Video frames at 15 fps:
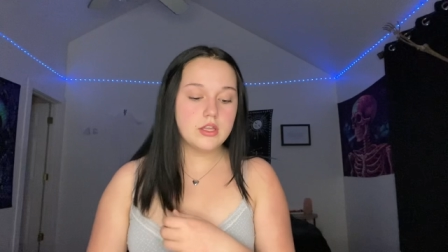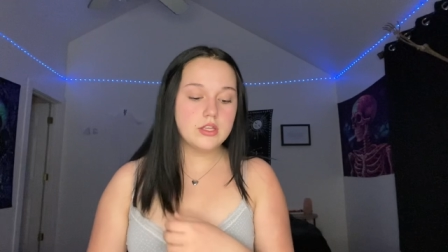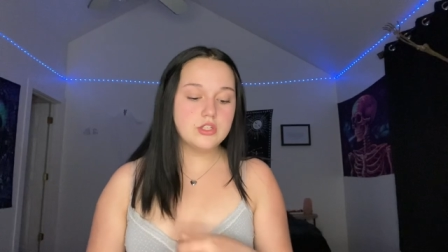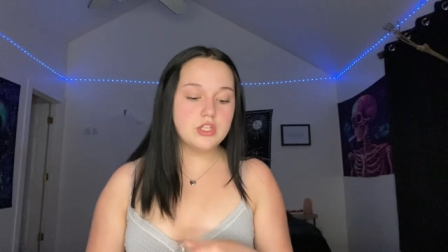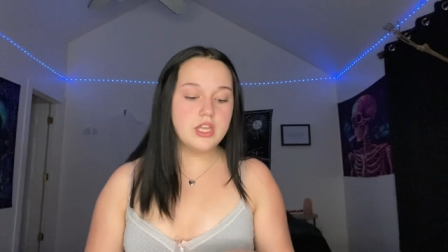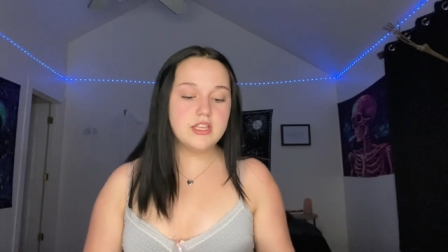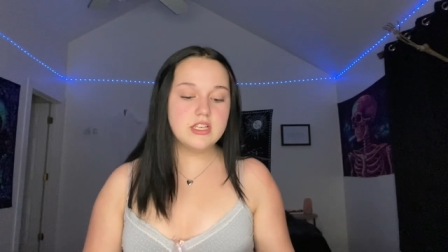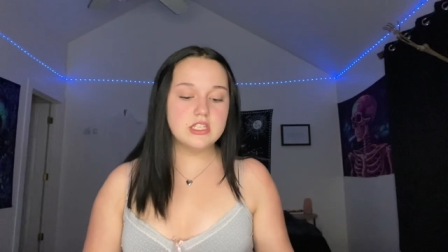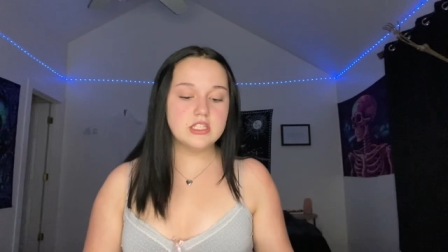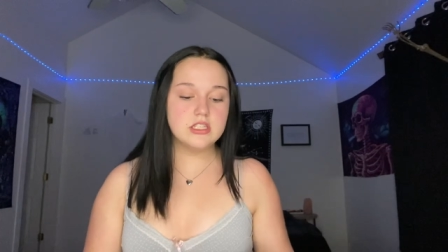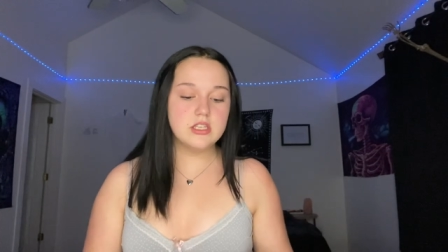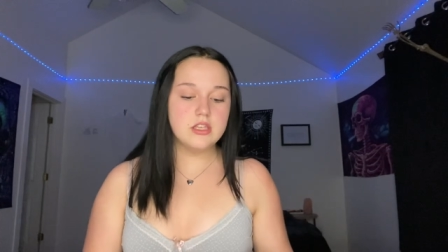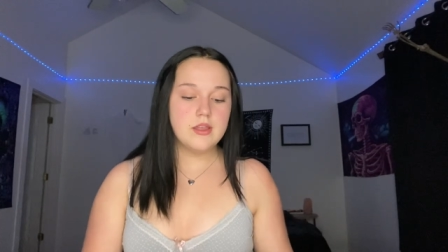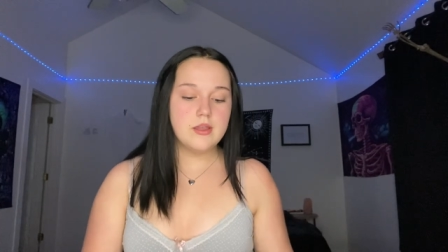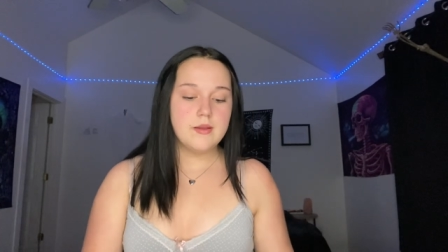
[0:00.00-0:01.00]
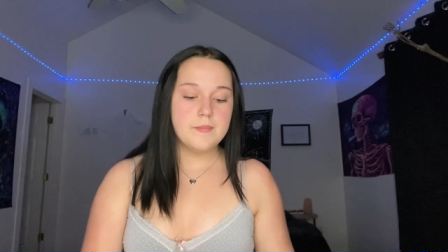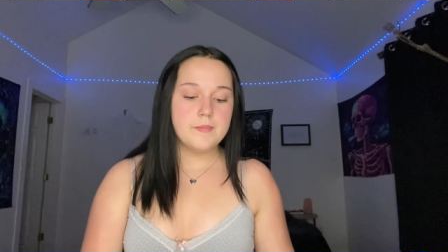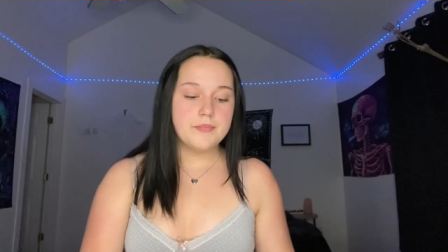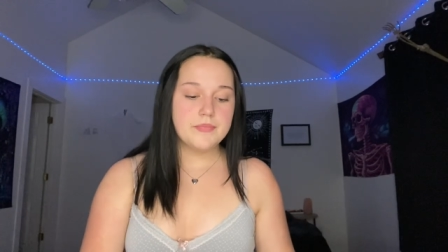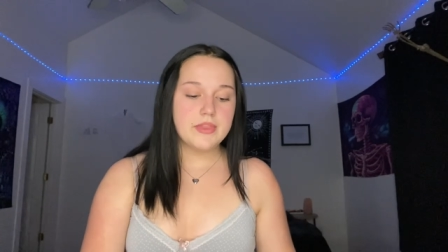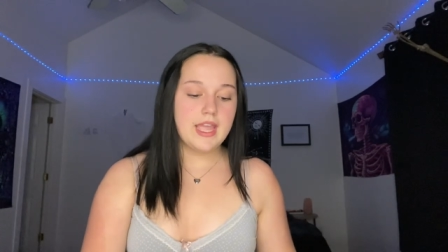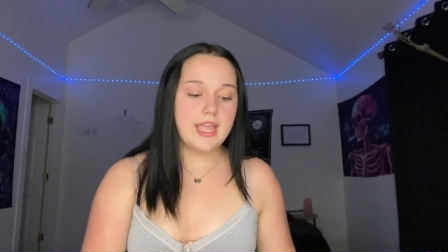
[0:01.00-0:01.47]
cheeks
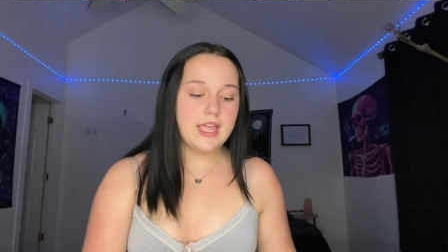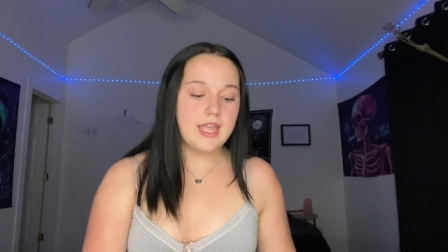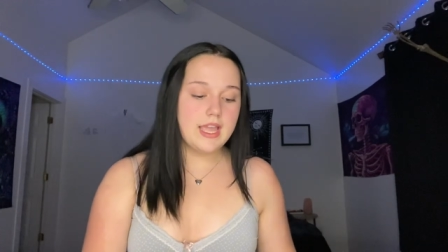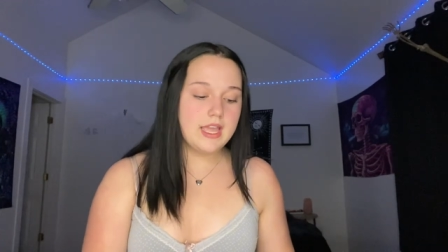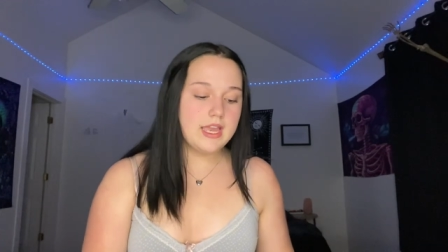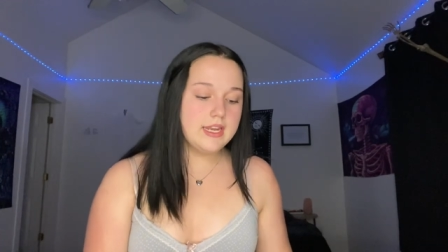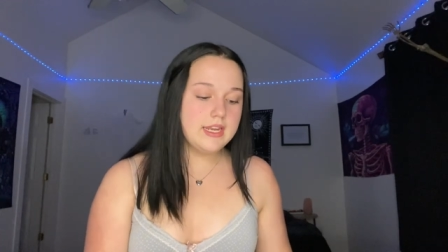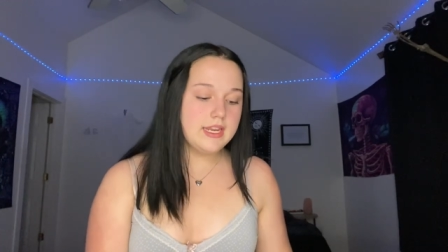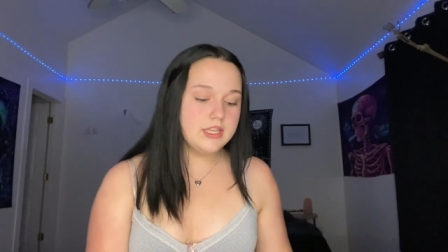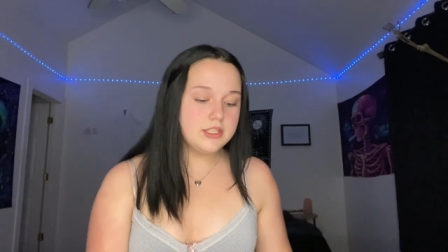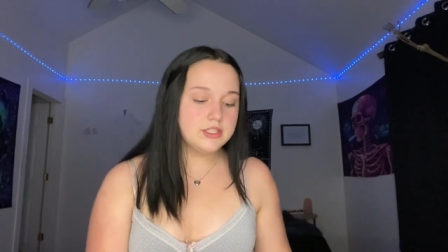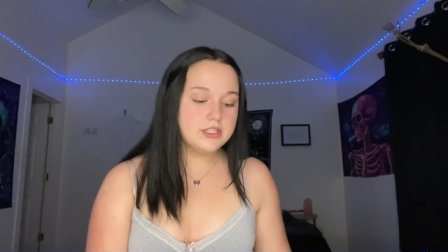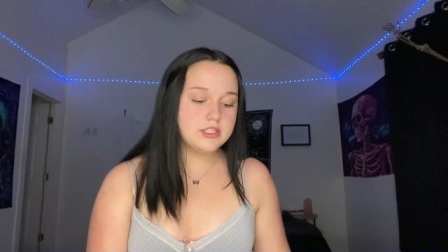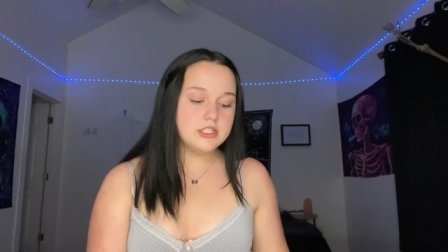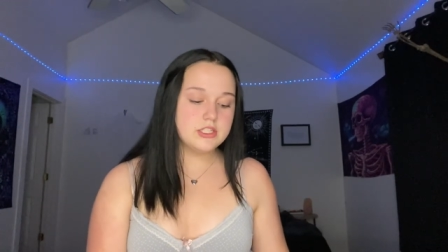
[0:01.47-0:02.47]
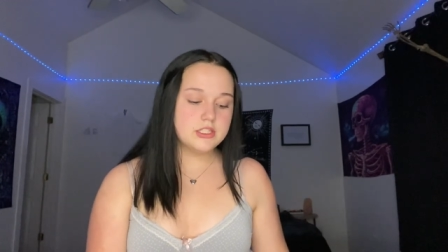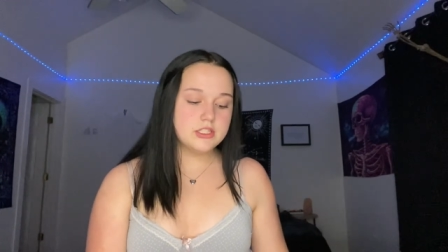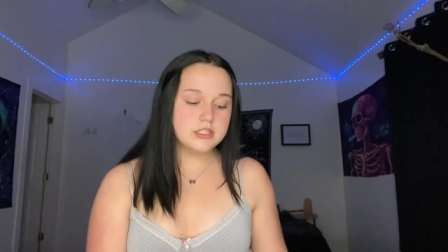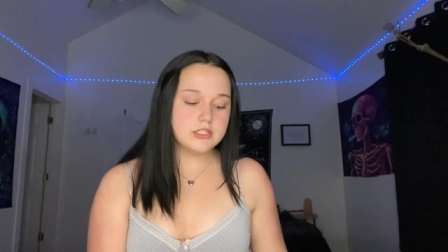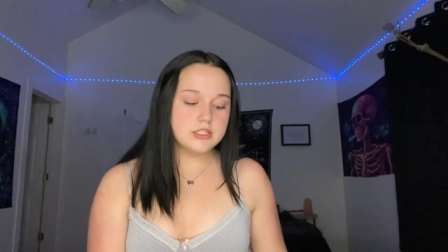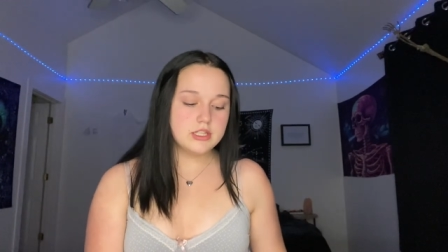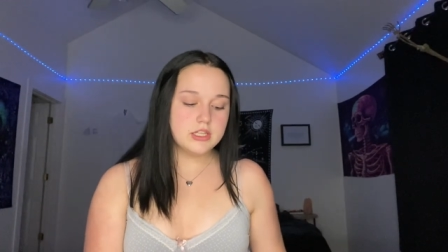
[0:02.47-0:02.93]
and it
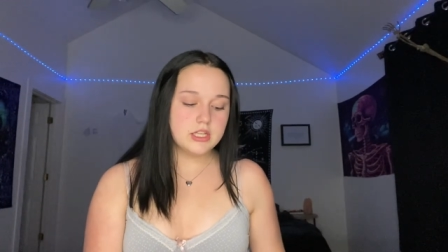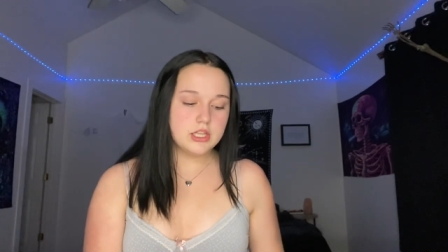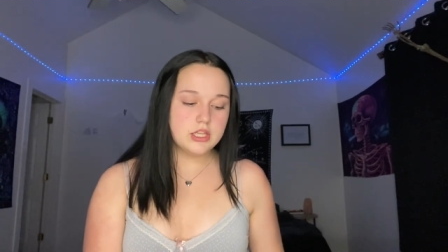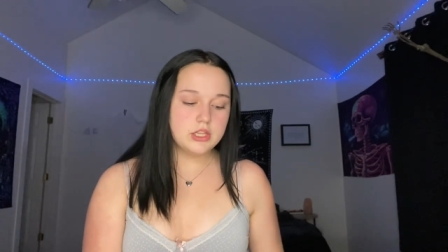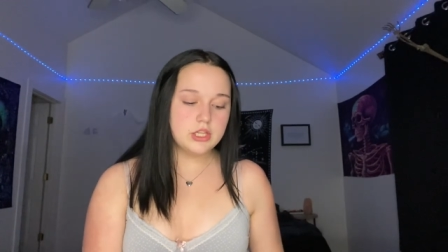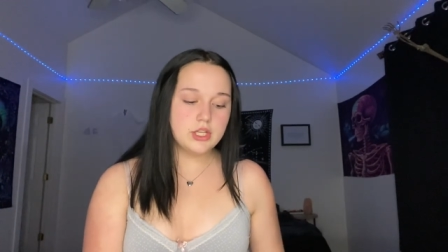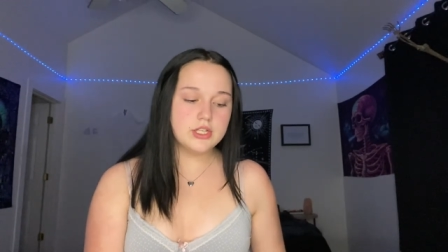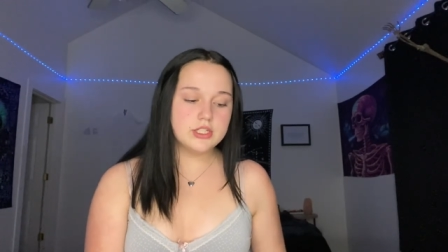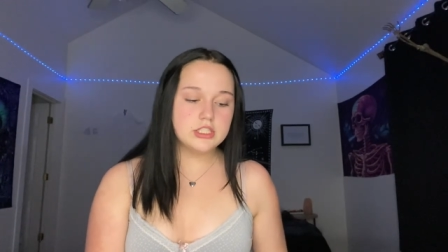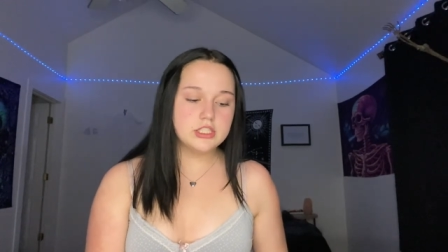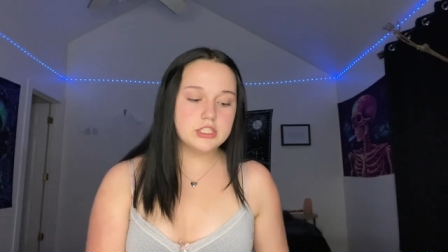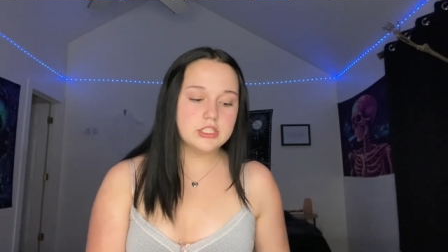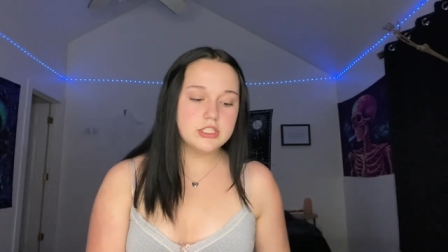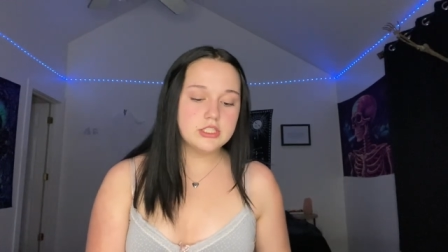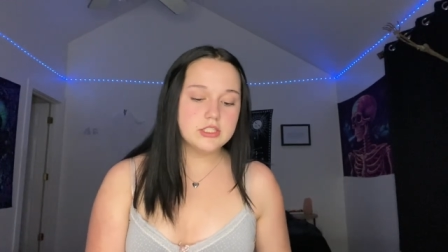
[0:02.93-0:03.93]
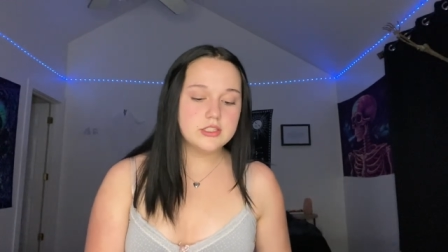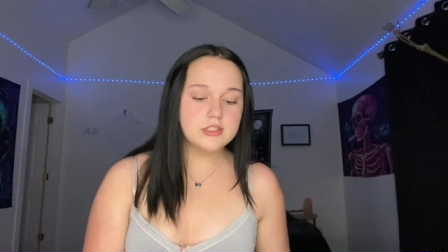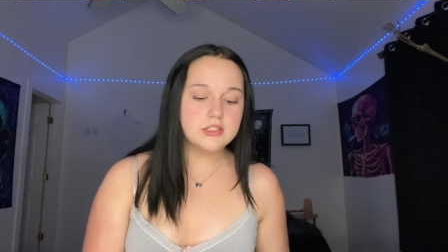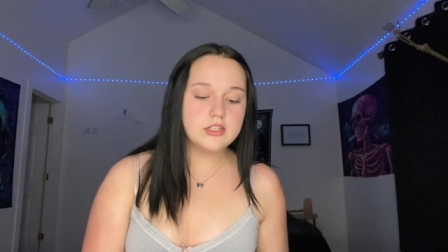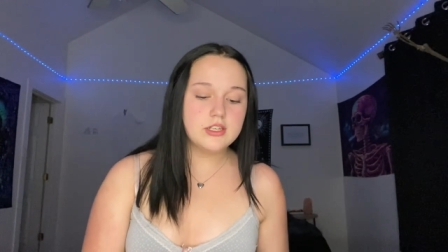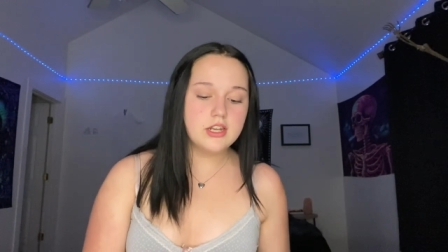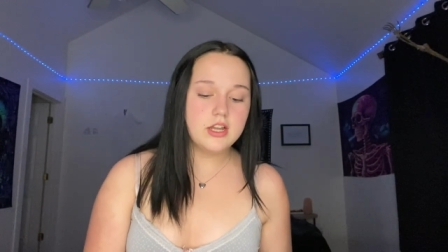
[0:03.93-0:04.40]
just looks
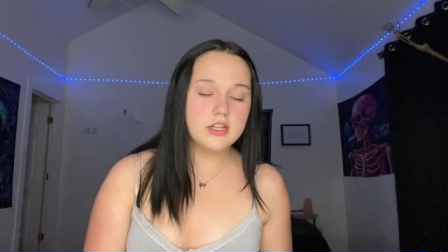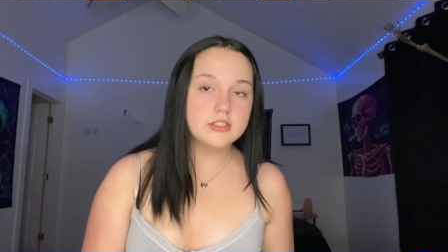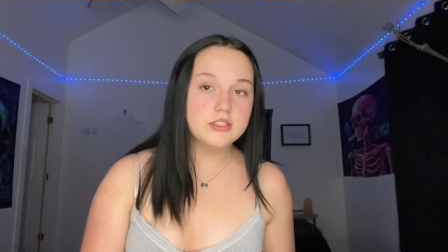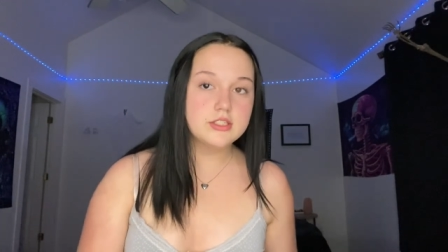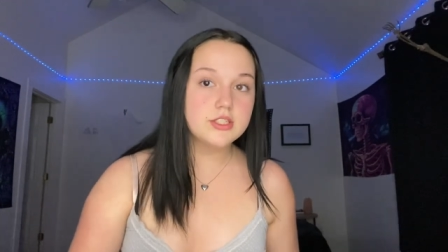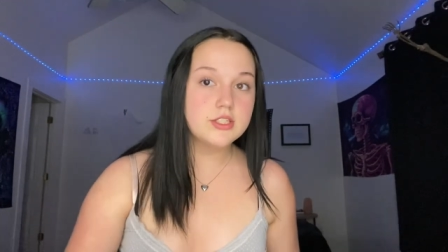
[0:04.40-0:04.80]
not